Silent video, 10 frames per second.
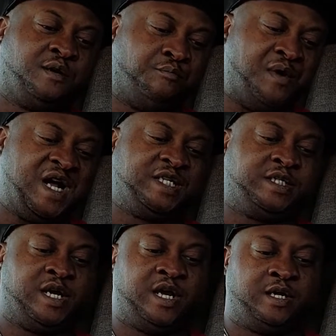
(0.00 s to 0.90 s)
Molly's
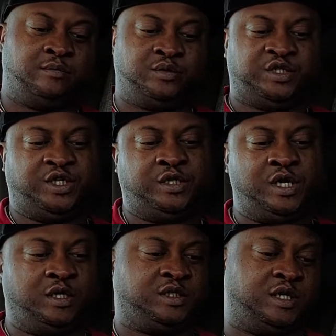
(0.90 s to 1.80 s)
game, shit
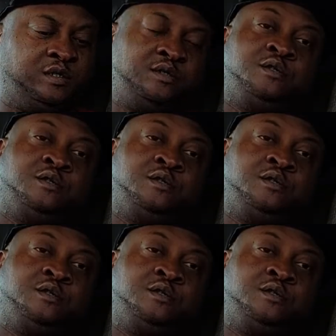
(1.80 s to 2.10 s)
like that.